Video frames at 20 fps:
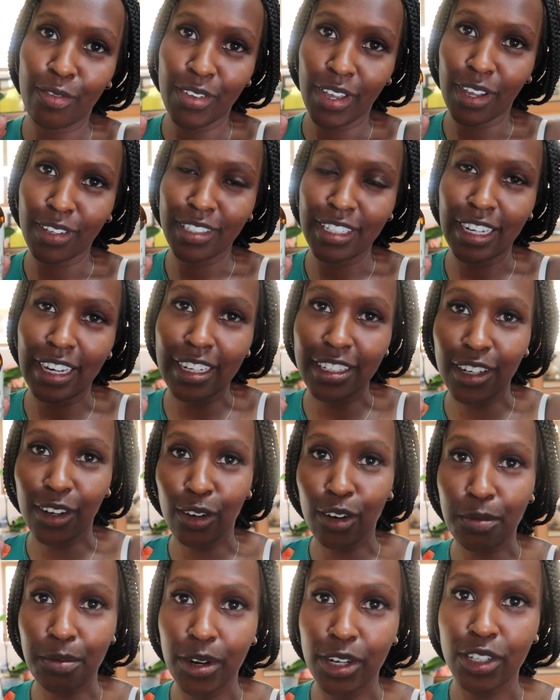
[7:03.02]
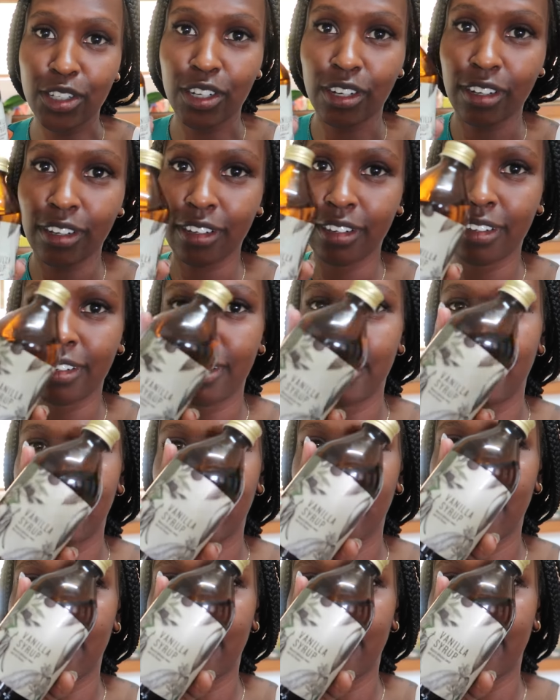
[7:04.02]
coffee house that I shall not mention,
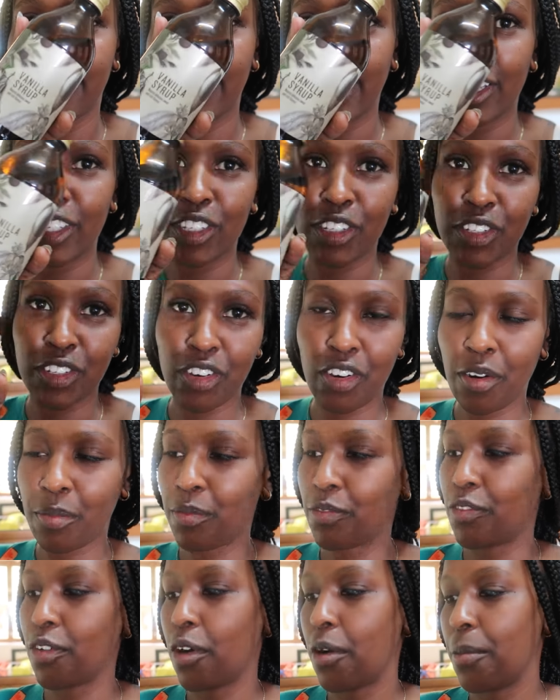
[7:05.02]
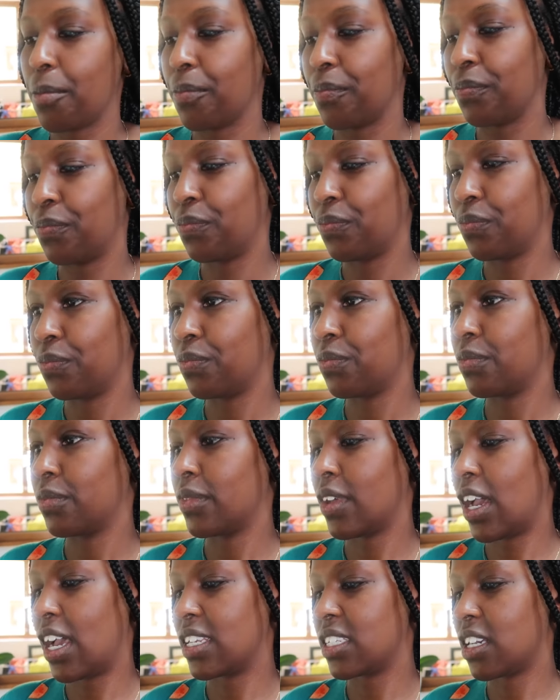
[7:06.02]
get your syrup from
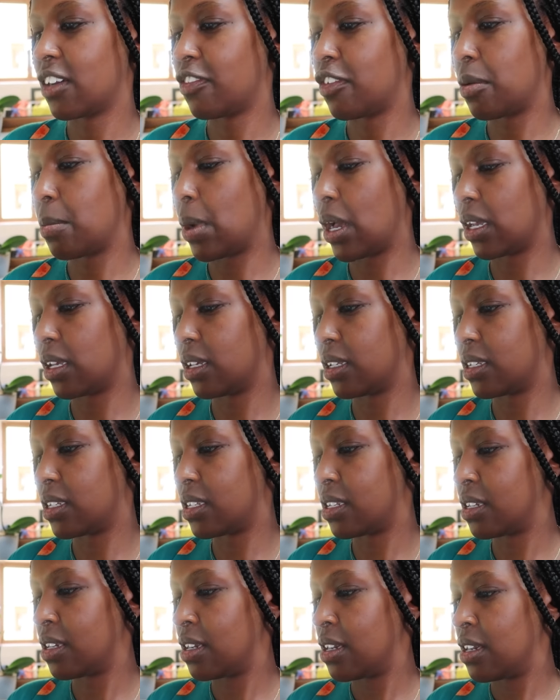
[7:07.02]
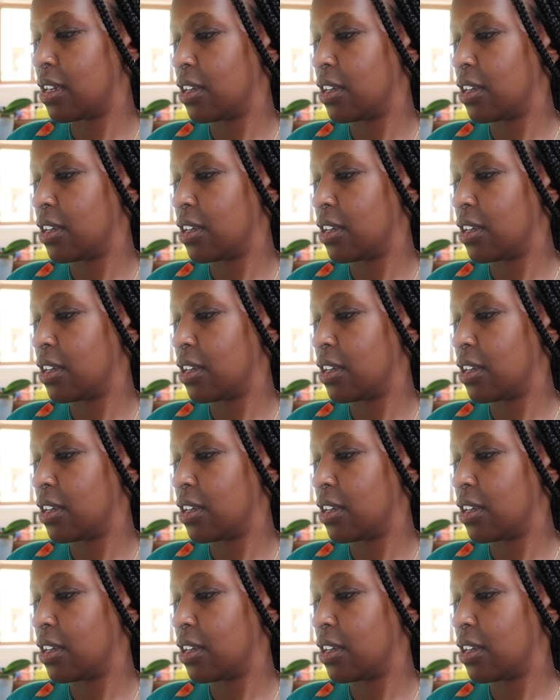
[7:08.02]
At Cafe Market.